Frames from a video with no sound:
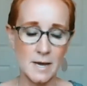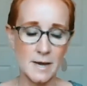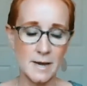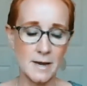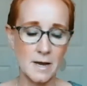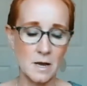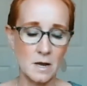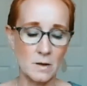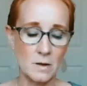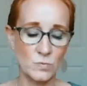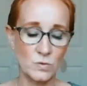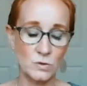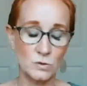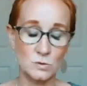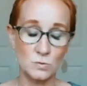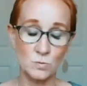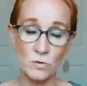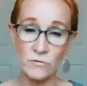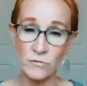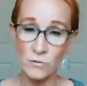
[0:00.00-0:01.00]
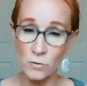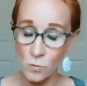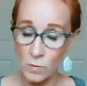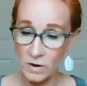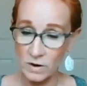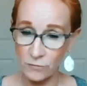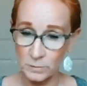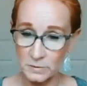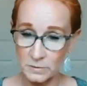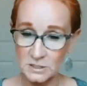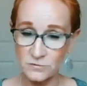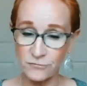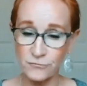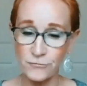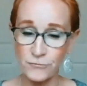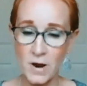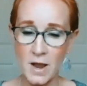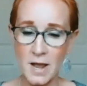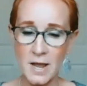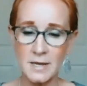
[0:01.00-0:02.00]
Um, he was moving away from his
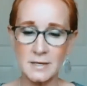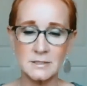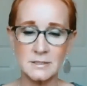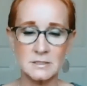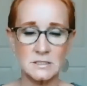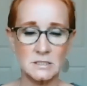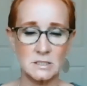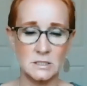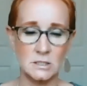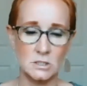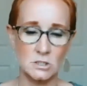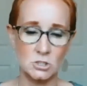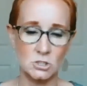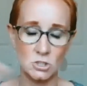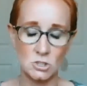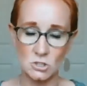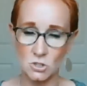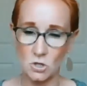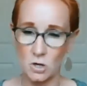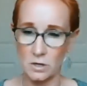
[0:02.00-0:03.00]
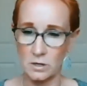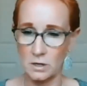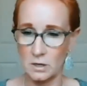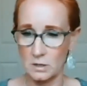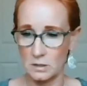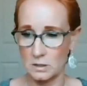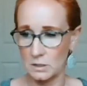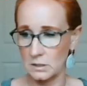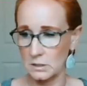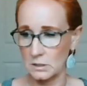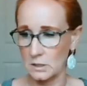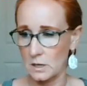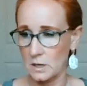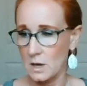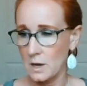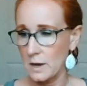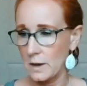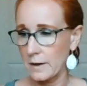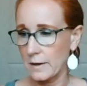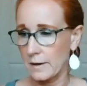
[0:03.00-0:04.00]
friends. He had just gone on a,
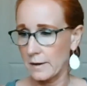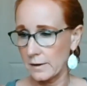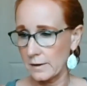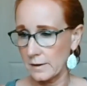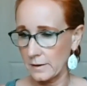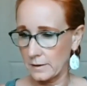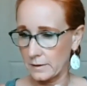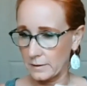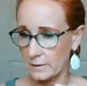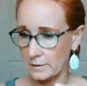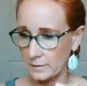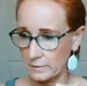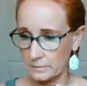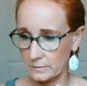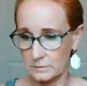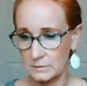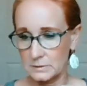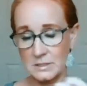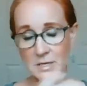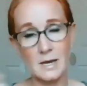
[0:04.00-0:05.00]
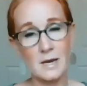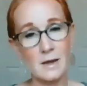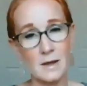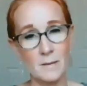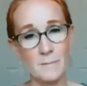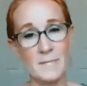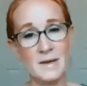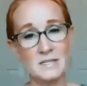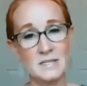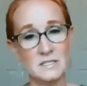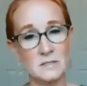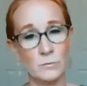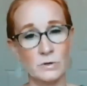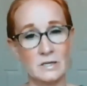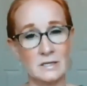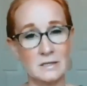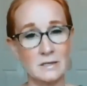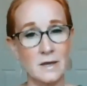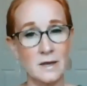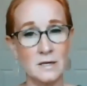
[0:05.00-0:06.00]
a date and met
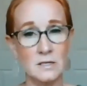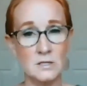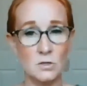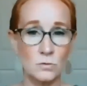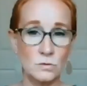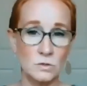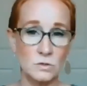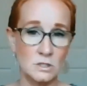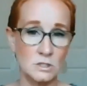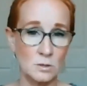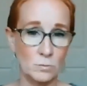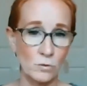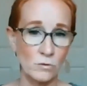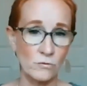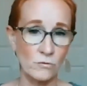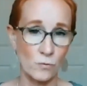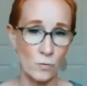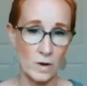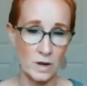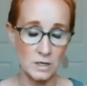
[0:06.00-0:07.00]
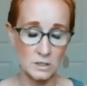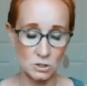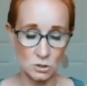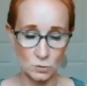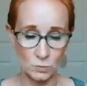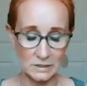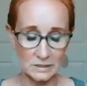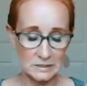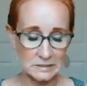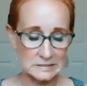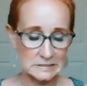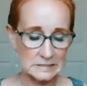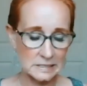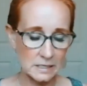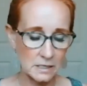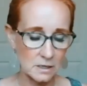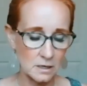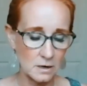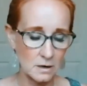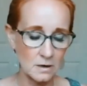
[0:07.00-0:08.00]
someone he liked, only to move away two weeks
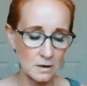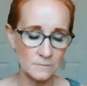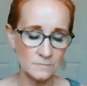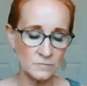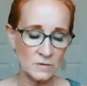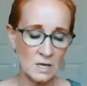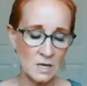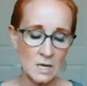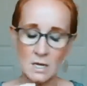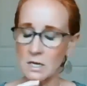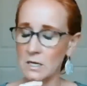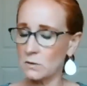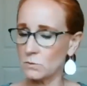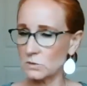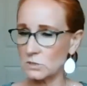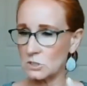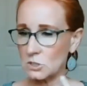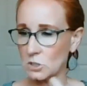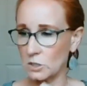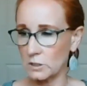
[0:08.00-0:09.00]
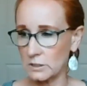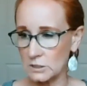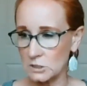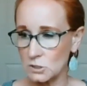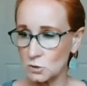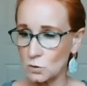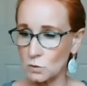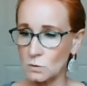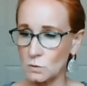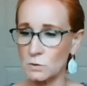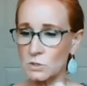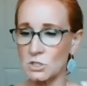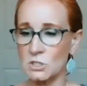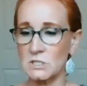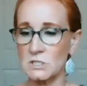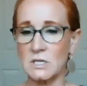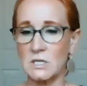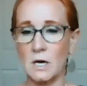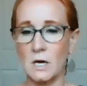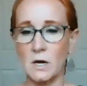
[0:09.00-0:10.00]
later. He was starting school, which
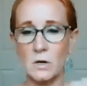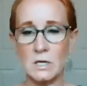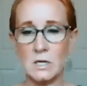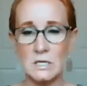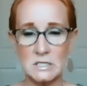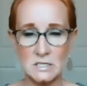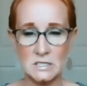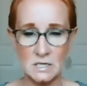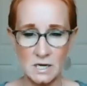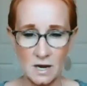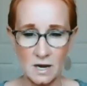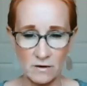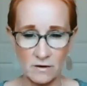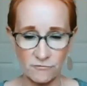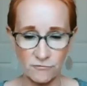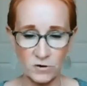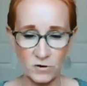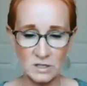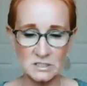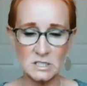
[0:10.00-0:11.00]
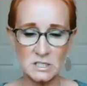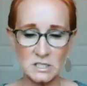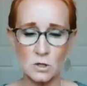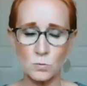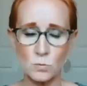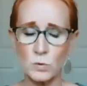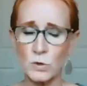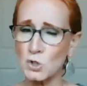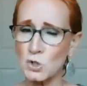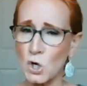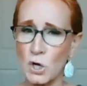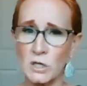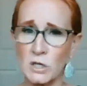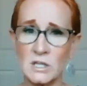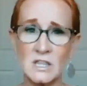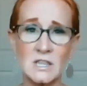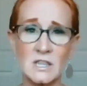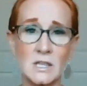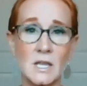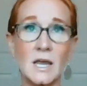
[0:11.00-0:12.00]
is scary. He didn't have friends here. We were
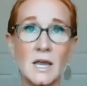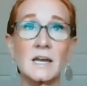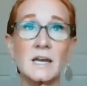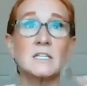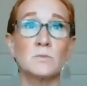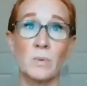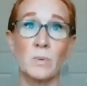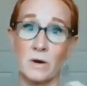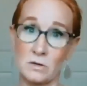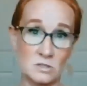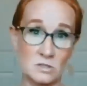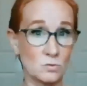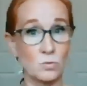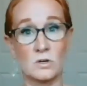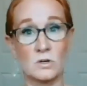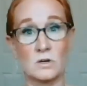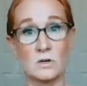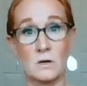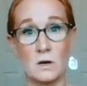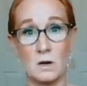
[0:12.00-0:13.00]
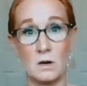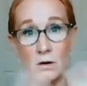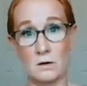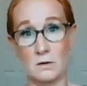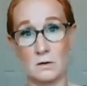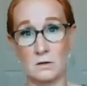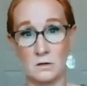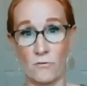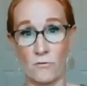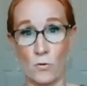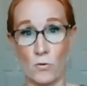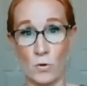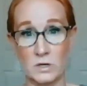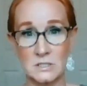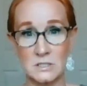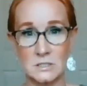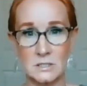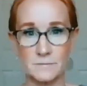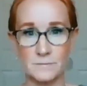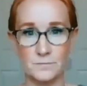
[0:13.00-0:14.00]
talking, and his parents were
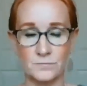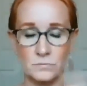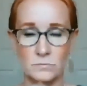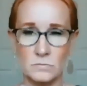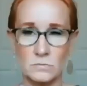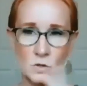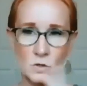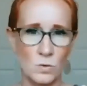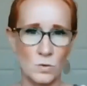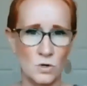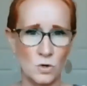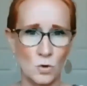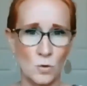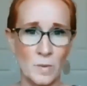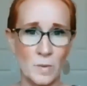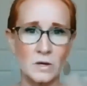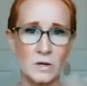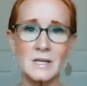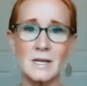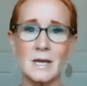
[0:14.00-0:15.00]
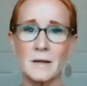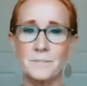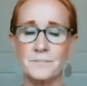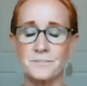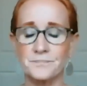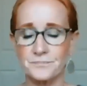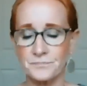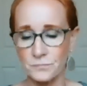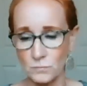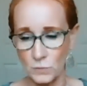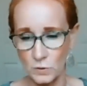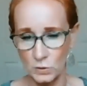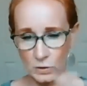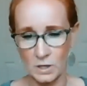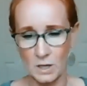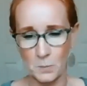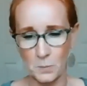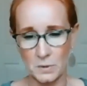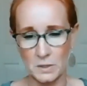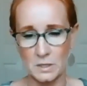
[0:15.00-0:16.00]
divorced. No one knew about it yet. We
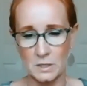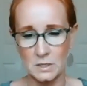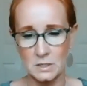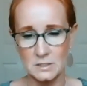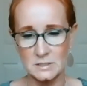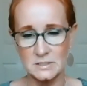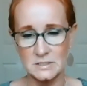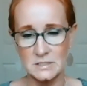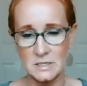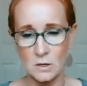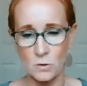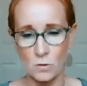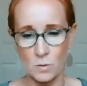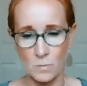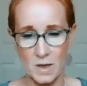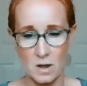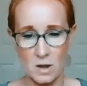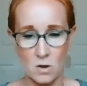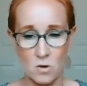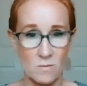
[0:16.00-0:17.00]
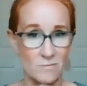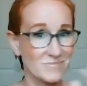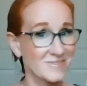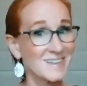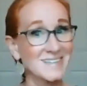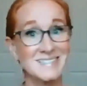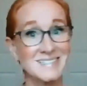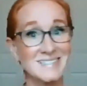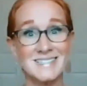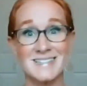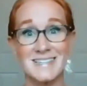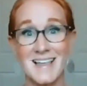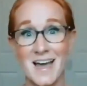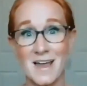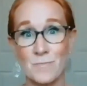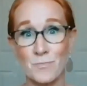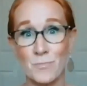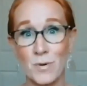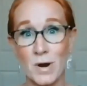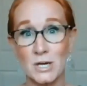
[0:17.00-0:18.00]
were keeping it a secret back home. That's a
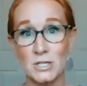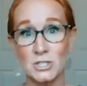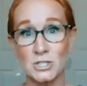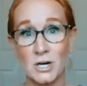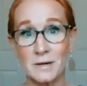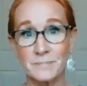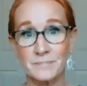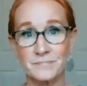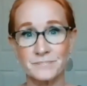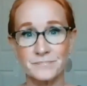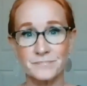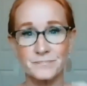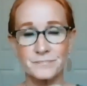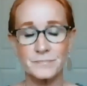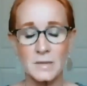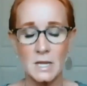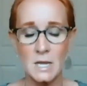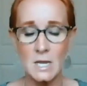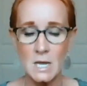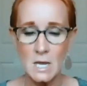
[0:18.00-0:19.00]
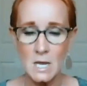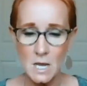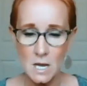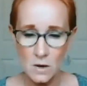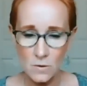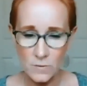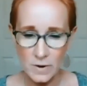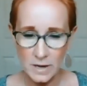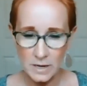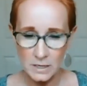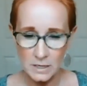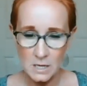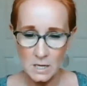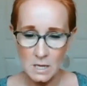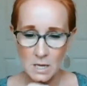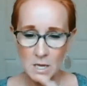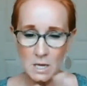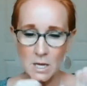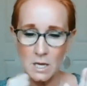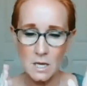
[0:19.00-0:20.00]
lot of pressure, right?
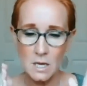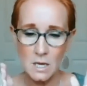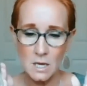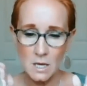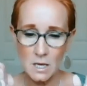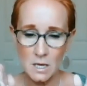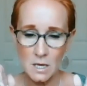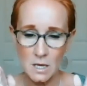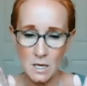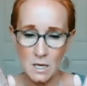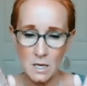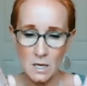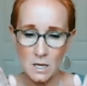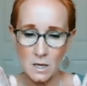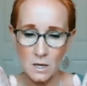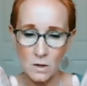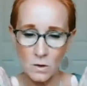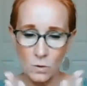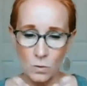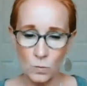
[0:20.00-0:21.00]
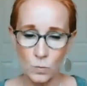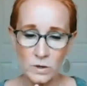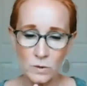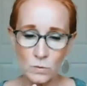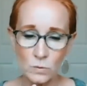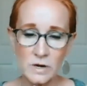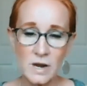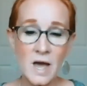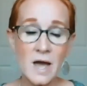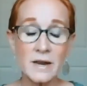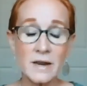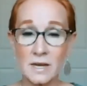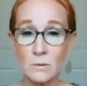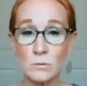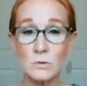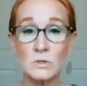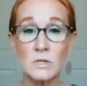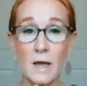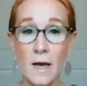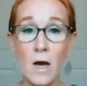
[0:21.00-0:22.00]
We were not
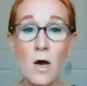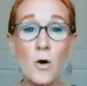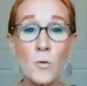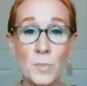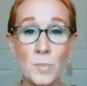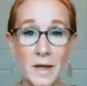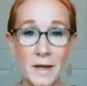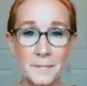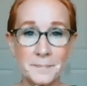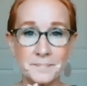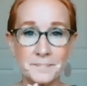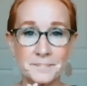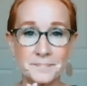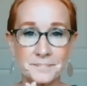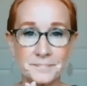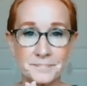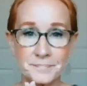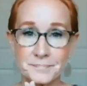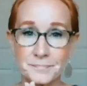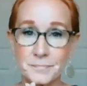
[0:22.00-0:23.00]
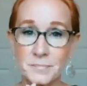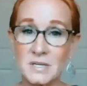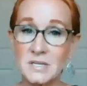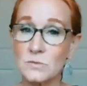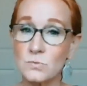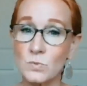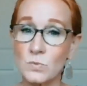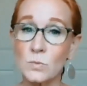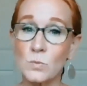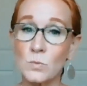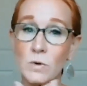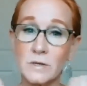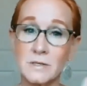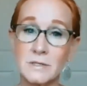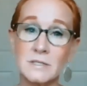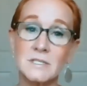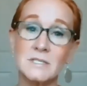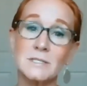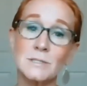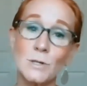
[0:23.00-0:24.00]
able to help him because we
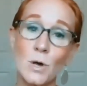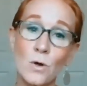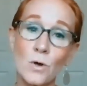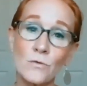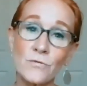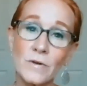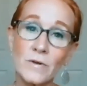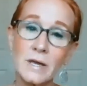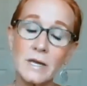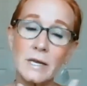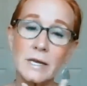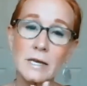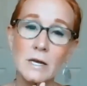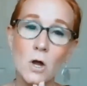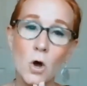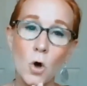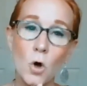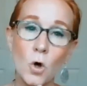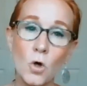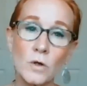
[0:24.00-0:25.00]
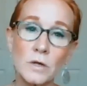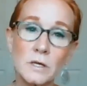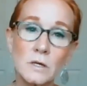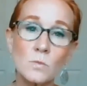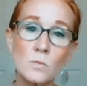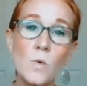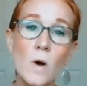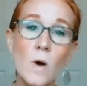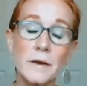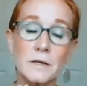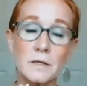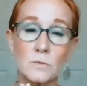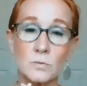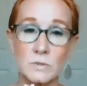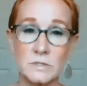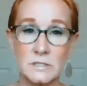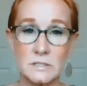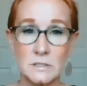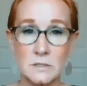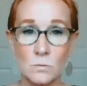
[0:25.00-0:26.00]
wanted to solve it. And all he
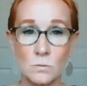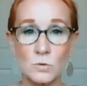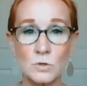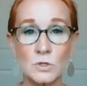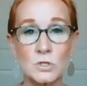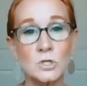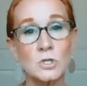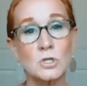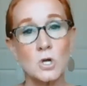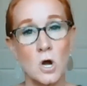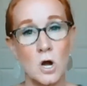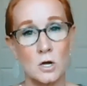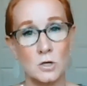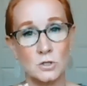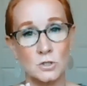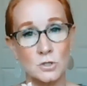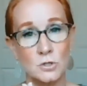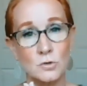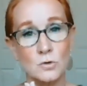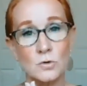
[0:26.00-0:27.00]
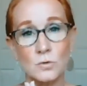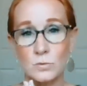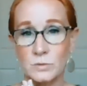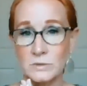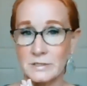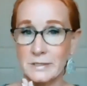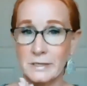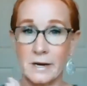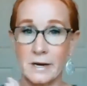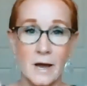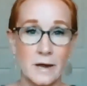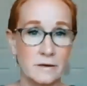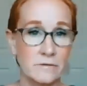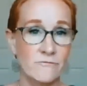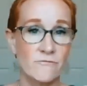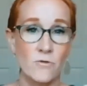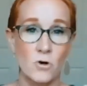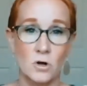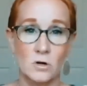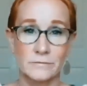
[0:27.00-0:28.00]
wanted was someone to talk to who was not
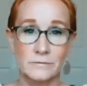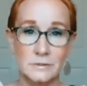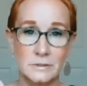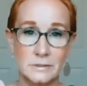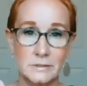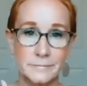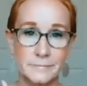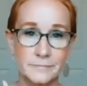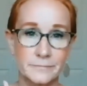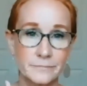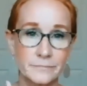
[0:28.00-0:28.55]
involved.